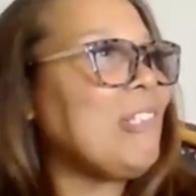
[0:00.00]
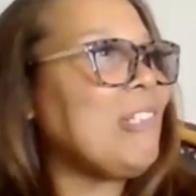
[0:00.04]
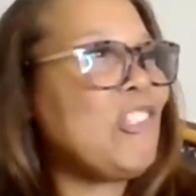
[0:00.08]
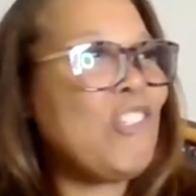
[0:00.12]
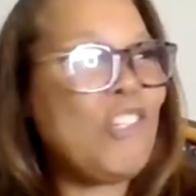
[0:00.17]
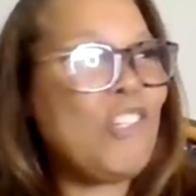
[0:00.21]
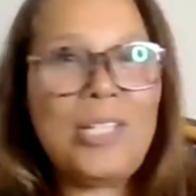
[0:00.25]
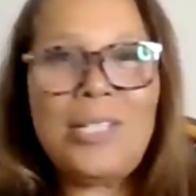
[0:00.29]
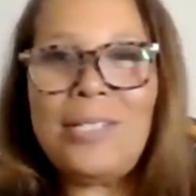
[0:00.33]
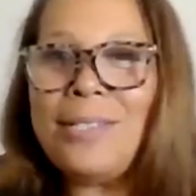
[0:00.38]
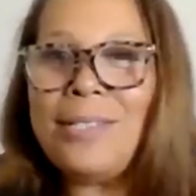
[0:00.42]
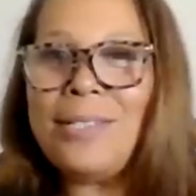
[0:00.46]

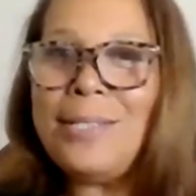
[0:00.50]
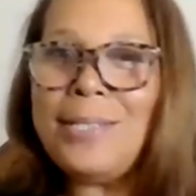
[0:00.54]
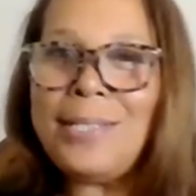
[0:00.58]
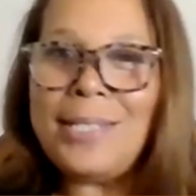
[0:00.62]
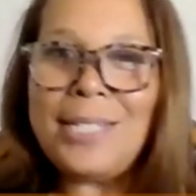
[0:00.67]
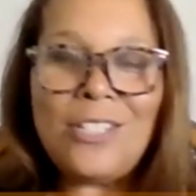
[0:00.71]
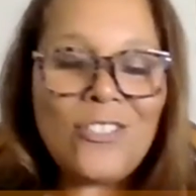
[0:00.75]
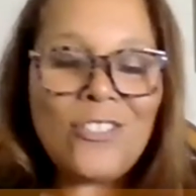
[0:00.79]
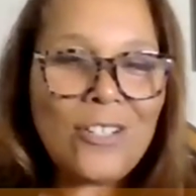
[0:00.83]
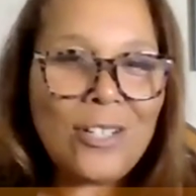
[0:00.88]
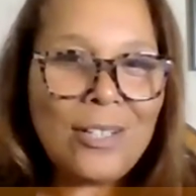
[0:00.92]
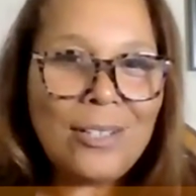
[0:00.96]
Jeans and a
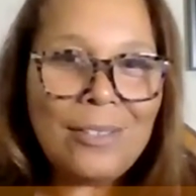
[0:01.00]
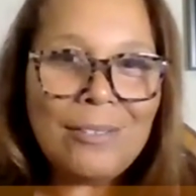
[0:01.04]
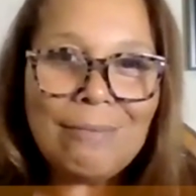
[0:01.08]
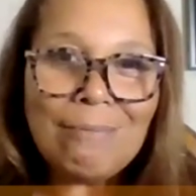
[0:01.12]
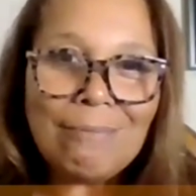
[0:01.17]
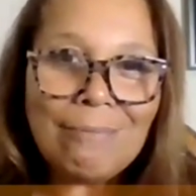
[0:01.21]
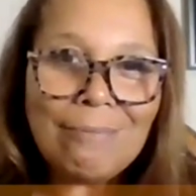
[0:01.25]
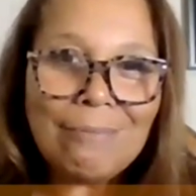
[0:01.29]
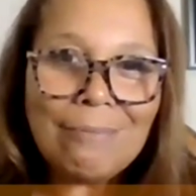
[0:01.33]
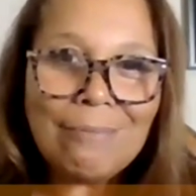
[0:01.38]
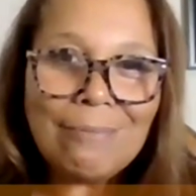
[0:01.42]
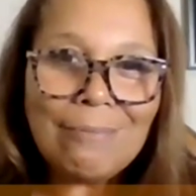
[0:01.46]
t-shirt
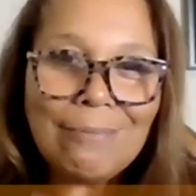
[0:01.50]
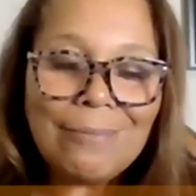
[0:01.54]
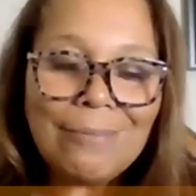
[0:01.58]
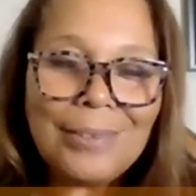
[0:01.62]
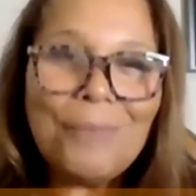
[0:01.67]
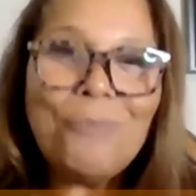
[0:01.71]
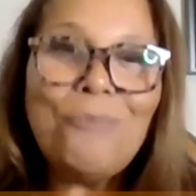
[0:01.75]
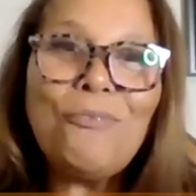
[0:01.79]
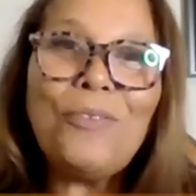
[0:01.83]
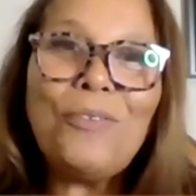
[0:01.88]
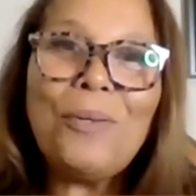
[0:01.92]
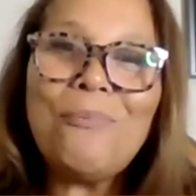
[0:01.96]

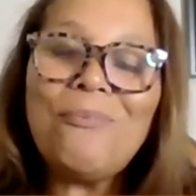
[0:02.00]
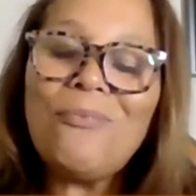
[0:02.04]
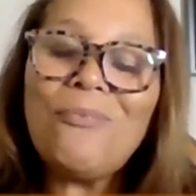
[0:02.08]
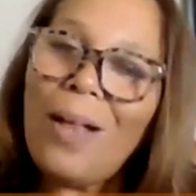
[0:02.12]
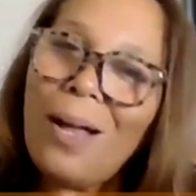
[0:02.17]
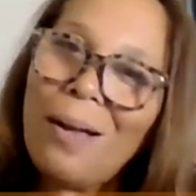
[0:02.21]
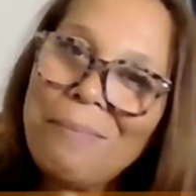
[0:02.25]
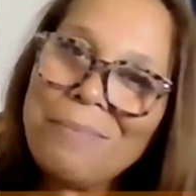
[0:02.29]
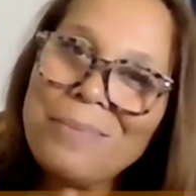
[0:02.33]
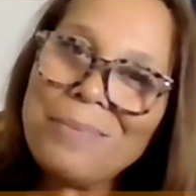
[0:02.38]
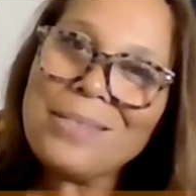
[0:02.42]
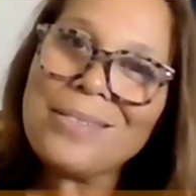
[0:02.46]
and
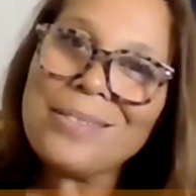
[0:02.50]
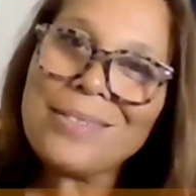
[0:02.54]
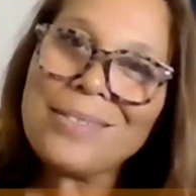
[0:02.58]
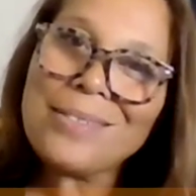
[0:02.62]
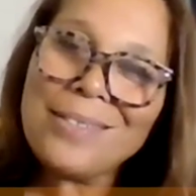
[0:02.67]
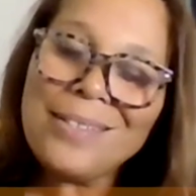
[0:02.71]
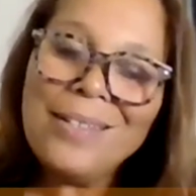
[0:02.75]
flip-flops.